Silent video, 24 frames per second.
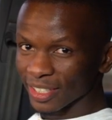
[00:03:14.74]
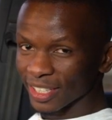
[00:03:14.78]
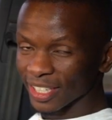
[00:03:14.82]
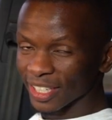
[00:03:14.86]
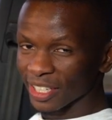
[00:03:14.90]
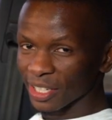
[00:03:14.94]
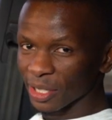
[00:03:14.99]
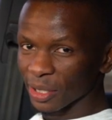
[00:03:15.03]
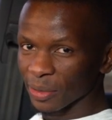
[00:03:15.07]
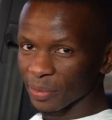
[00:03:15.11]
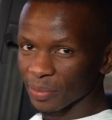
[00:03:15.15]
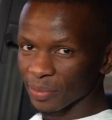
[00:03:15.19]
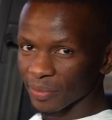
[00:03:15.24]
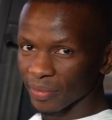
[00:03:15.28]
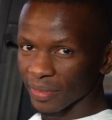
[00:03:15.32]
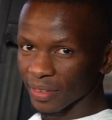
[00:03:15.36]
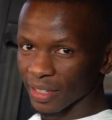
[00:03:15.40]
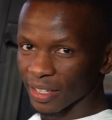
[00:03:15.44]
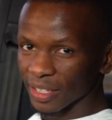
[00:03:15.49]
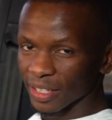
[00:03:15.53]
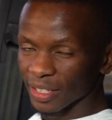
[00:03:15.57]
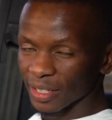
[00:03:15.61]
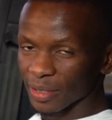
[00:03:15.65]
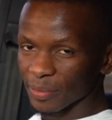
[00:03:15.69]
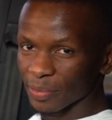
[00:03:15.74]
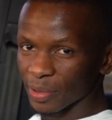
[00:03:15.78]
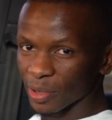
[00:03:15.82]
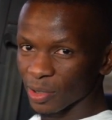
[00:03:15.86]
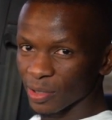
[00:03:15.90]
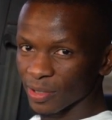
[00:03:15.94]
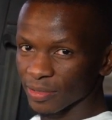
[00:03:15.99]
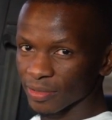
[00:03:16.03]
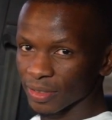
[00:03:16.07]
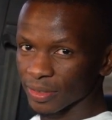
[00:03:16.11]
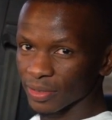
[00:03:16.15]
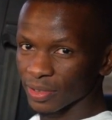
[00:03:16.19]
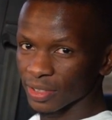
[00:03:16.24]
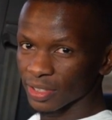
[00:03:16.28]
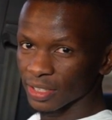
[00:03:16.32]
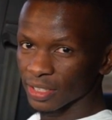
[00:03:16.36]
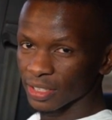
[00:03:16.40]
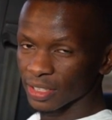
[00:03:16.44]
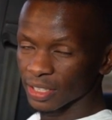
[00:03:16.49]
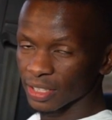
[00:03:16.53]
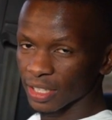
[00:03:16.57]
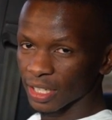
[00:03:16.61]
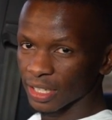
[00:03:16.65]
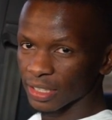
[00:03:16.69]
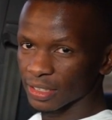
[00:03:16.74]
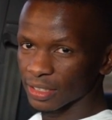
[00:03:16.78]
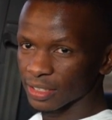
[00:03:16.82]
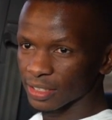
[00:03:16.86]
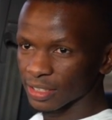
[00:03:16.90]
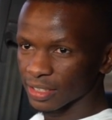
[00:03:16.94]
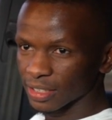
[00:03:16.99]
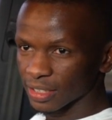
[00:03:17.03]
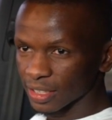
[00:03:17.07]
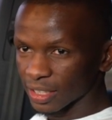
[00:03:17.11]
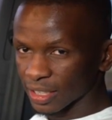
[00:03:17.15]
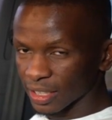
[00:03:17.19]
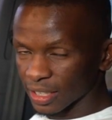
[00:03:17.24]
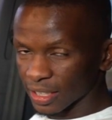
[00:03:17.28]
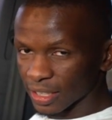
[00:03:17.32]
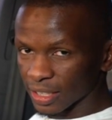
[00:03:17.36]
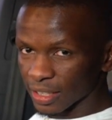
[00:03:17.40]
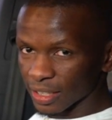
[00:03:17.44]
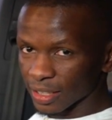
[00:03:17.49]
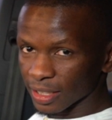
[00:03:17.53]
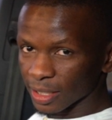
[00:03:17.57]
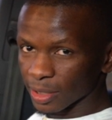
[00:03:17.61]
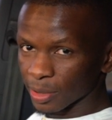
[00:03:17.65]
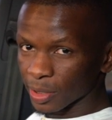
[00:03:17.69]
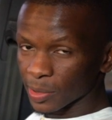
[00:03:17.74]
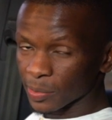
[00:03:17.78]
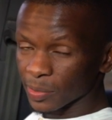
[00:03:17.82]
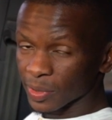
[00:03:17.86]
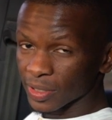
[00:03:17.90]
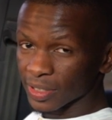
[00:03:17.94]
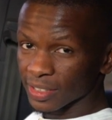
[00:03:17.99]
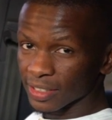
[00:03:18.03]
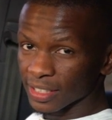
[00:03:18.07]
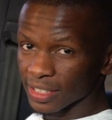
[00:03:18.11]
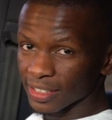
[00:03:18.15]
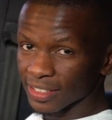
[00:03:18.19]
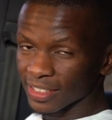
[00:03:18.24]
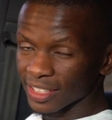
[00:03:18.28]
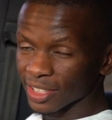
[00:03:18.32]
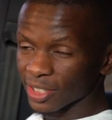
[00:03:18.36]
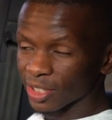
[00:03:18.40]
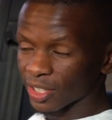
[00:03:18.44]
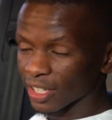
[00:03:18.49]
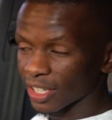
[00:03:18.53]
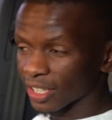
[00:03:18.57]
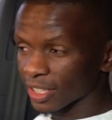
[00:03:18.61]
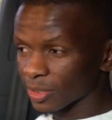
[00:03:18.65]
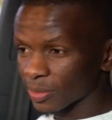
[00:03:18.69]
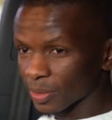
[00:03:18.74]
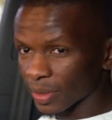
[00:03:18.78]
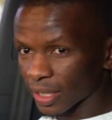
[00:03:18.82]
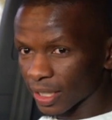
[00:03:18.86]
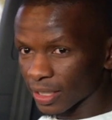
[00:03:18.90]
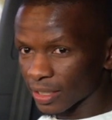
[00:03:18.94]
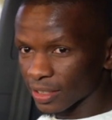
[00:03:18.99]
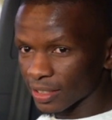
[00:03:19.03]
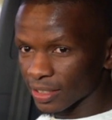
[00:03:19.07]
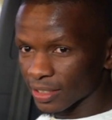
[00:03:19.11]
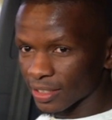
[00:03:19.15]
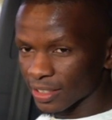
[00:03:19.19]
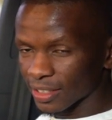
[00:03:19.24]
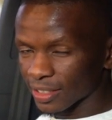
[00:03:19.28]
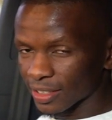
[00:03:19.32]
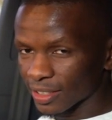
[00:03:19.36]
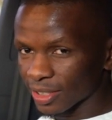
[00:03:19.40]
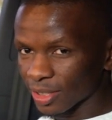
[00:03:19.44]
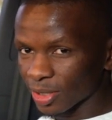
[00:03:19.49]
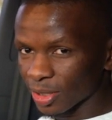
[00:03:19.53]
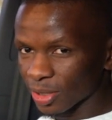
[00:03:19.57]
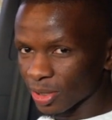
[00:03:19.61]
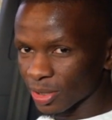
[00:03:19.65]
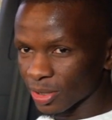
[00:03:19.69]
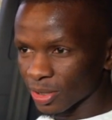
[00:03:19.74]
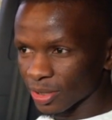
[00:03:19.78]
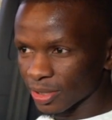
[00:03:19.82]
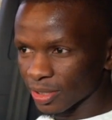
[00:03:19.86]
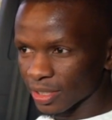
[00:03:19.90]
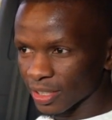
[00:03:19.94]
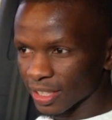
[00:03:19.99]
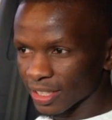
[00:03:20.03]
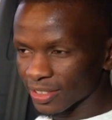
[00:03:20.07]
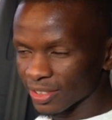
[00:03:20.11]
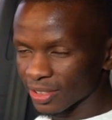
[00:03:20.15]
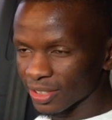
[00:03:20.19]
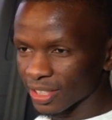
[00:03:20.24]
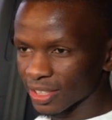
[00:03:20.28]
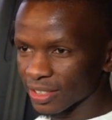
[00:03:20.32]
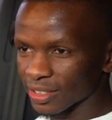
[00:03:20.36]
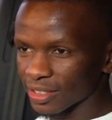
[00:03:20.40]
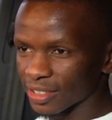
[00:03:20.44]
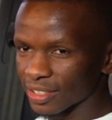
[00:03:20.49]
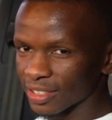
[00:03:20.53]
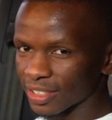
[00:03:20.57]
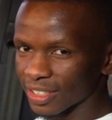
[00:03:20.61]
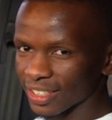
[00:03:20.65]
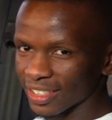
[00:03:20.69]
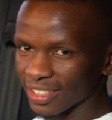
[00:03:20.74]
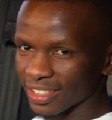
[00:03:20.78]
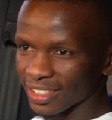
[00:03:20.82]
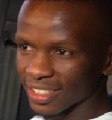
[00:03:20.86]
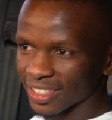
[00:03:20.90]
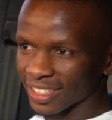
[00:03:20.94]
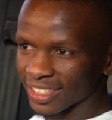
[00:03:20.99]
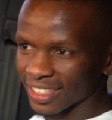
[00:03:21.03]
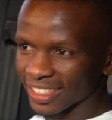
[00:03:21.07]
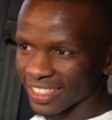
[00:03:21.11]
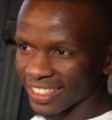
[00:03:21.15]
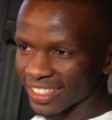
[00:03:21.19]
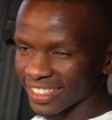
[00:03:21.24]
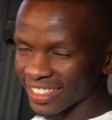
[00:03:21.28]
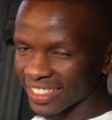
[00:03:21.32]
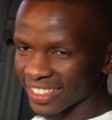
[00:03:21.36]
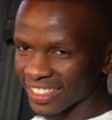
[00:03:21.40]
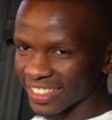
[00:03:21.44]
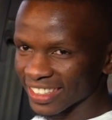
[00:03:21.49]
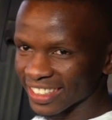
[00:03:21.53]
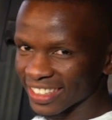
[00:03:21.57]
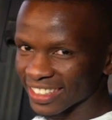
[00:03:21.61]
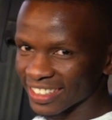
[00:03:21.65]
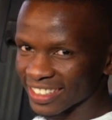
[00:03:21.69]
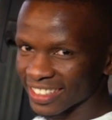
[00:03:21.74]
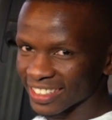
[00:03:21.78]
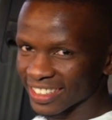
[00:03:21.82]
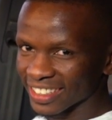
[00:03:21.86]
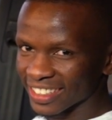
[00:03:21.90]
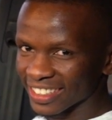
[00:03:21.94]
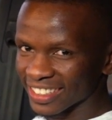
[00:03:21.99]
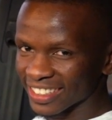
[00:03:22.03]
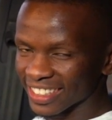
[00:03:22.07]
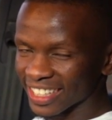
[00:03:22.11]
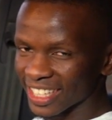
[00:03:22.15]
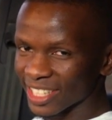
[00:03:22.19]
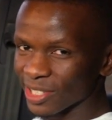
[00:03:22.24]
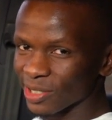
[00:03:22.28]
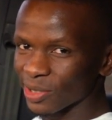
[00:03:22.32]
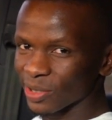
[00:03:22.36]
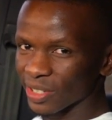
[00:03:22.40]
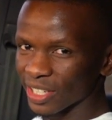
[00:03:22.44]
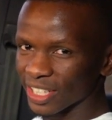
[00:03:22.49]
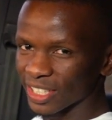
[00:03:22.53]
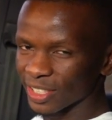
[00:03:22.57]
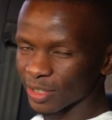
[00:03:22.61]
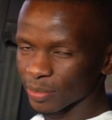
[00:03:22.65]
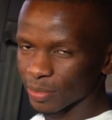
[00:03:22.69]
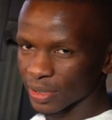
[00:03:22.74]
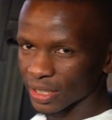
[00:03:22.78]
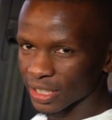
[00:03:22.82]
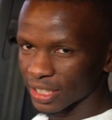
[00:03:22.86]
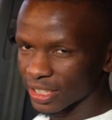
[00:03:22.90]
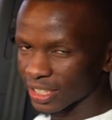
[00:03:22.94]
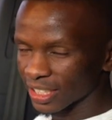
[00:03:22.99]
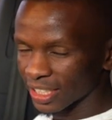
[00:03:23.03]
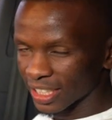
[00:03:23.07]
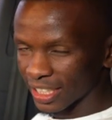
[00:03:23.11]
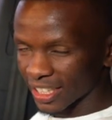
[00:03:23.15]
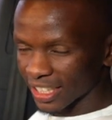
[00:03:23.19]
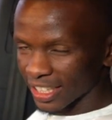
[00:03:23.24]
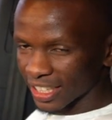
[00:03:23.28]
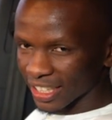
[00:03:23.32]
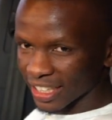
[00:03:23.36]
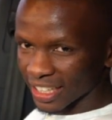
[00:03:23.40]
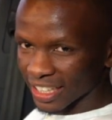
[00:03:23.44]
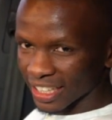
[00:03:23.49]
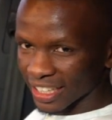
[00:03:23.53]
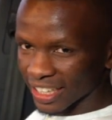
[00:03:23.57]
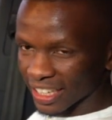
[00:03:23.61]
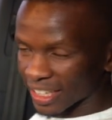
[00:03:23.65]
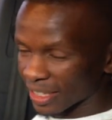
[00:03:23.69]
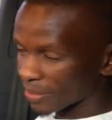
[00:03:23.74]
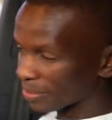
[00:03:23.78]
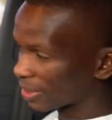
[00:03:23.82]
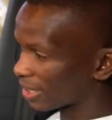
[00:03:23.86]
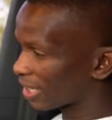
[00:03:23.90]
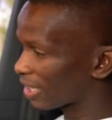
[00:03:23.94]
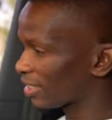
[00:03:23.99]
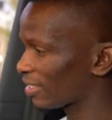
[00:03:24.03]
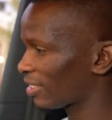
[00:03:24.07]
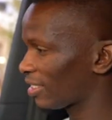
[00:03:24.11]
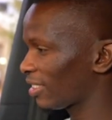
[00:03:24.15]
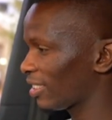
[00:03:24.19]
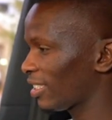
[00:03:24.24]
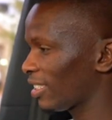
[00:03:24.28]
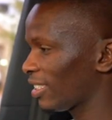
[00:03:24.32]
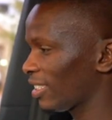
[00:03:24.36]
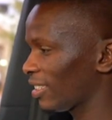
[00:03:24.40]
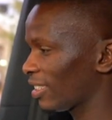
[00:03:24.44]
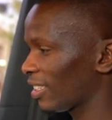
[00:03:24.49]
the Polo Vivo GTS, 1.6 natural aspirated. So as you can see, it's starting to age a bit, but I see